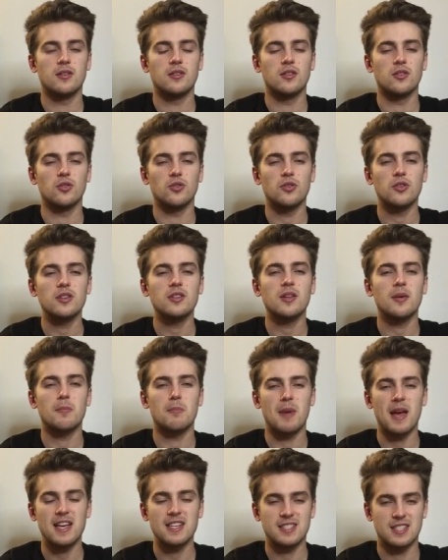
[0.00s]
learn the
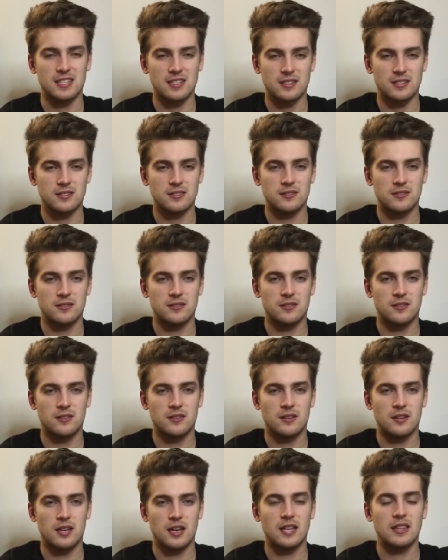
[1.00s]
basics.
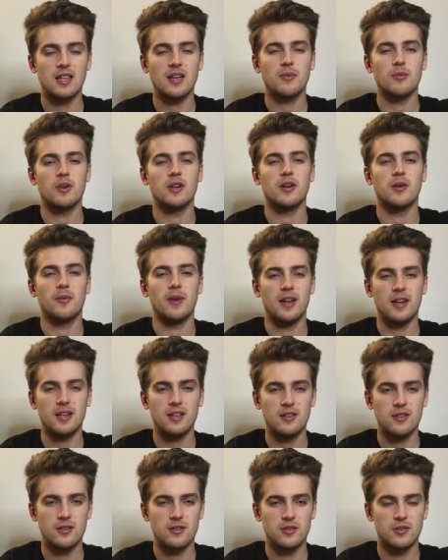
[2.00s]
And then when you're
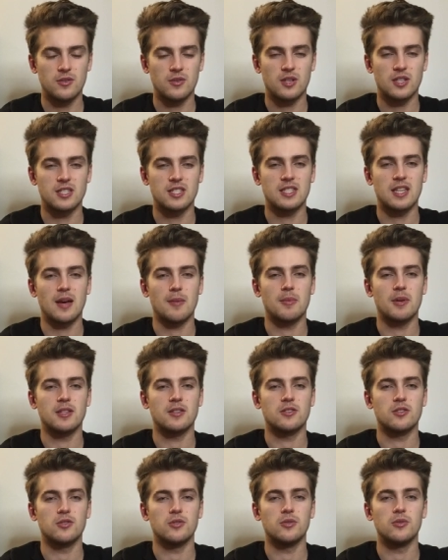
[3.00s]
ready, you can step
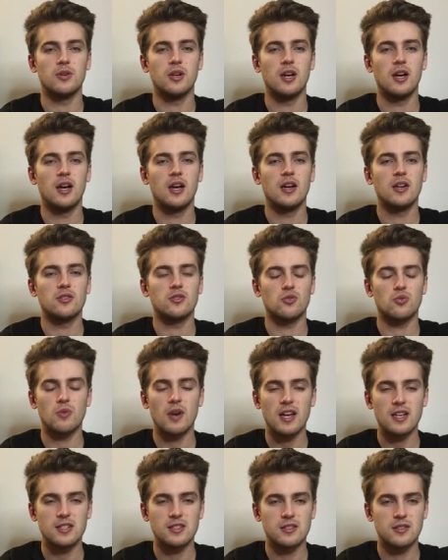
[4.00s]
into the
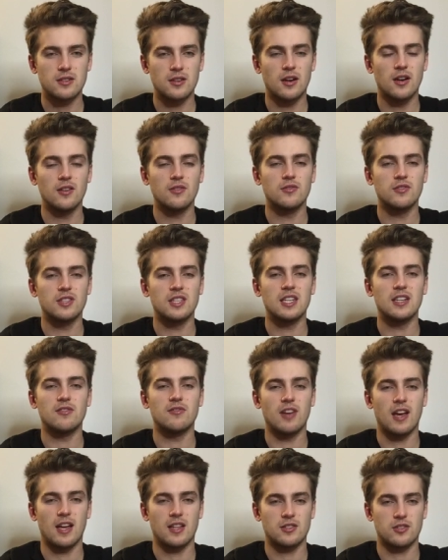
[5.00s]
rest of the
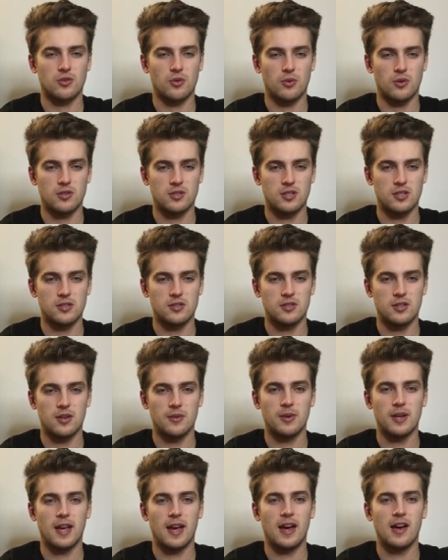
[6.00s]
advanced courses that
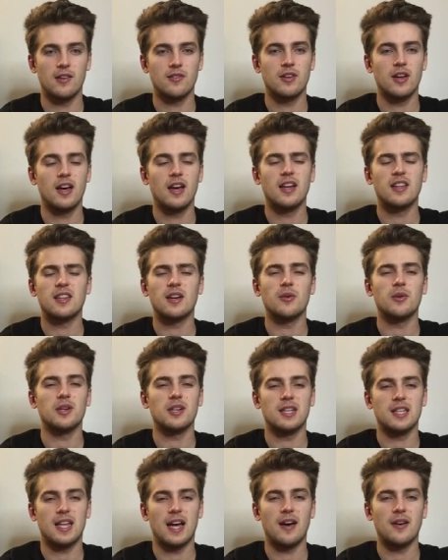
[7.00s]
we have that
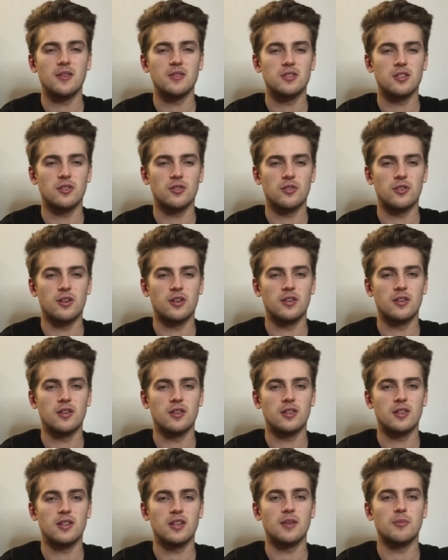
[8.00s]
will allow you to learn
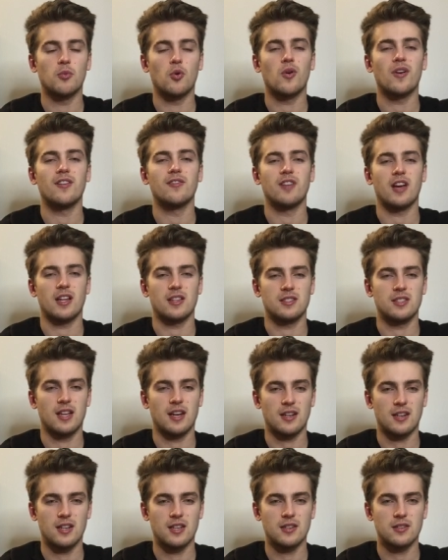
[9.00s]
the more advanced
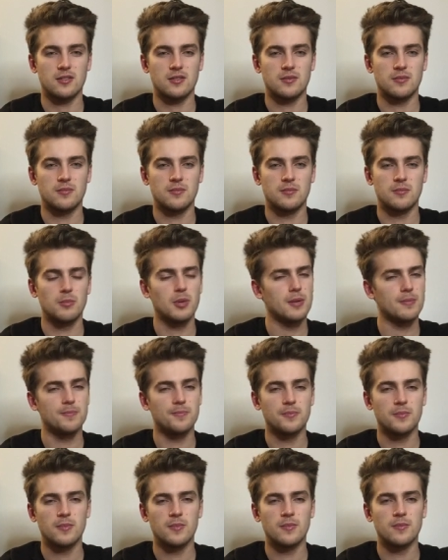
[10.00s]
techniques. But
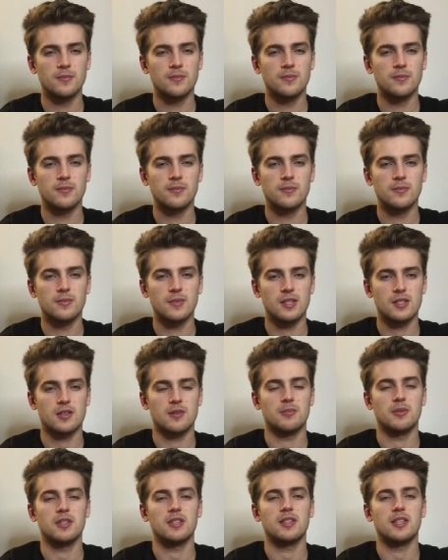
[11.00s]
that's
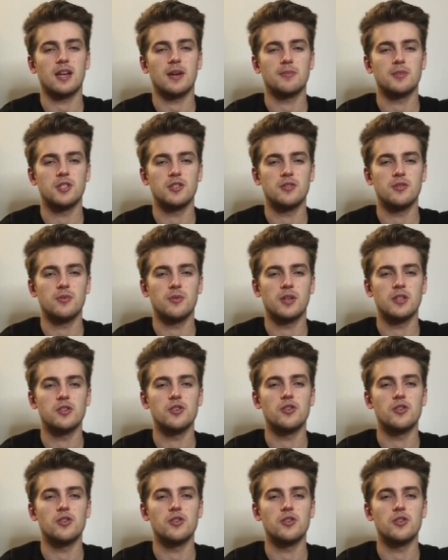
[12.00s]
completely up to you when